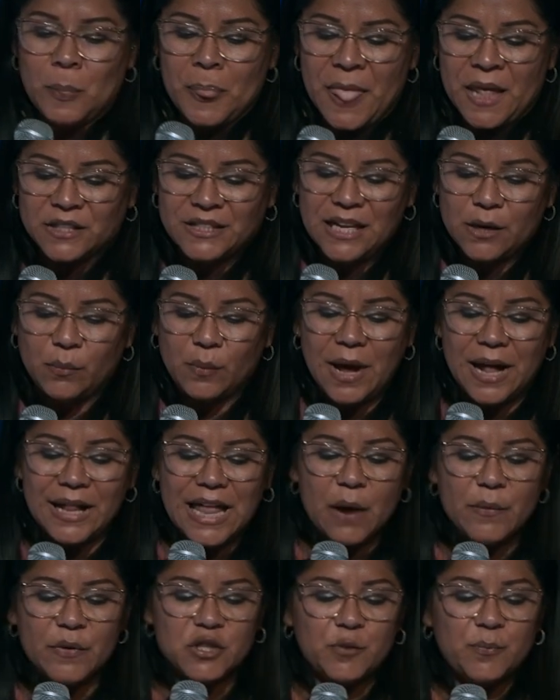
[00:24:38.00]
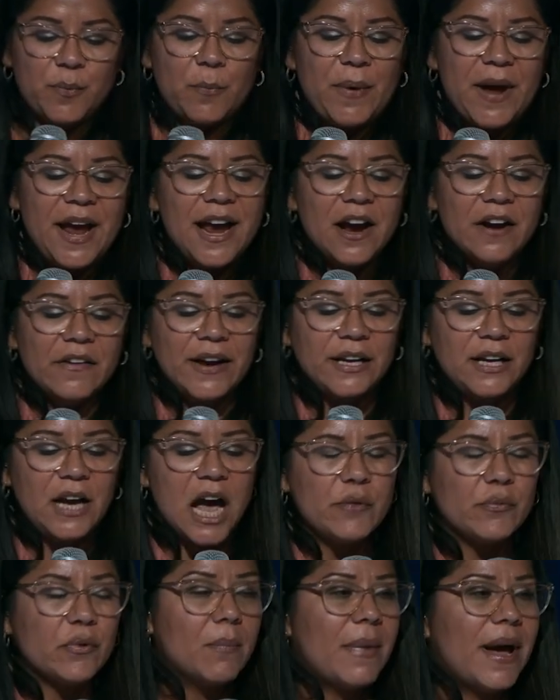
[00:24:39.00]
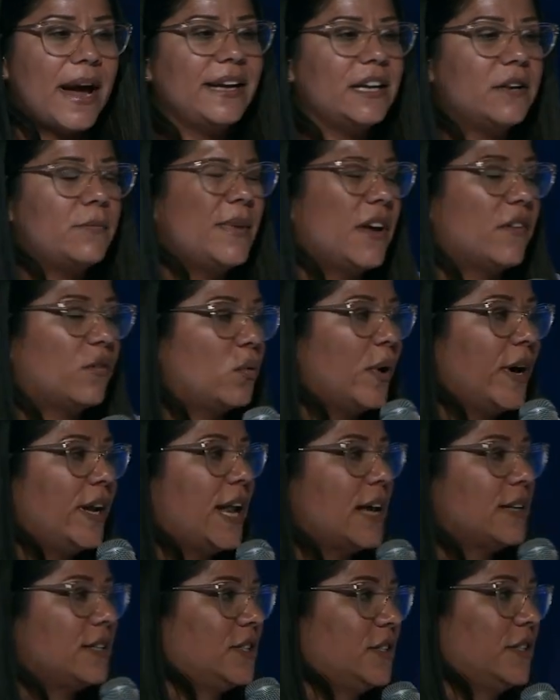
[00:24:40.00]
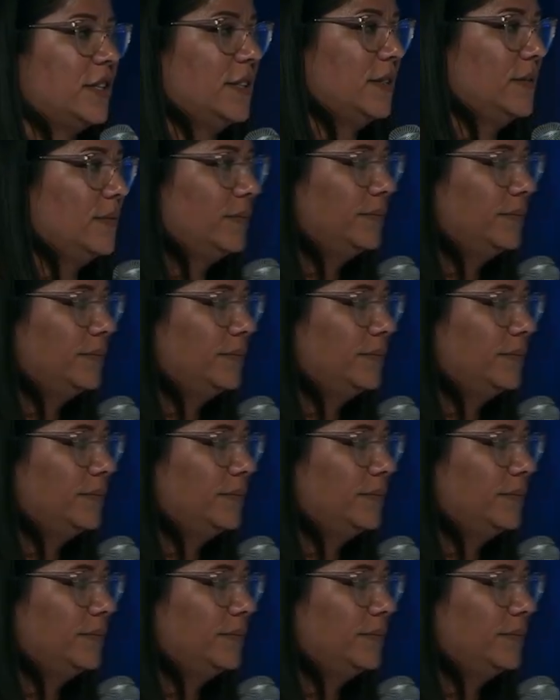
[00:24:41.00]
See, while I was preparing, God reminded me of Queen Esther.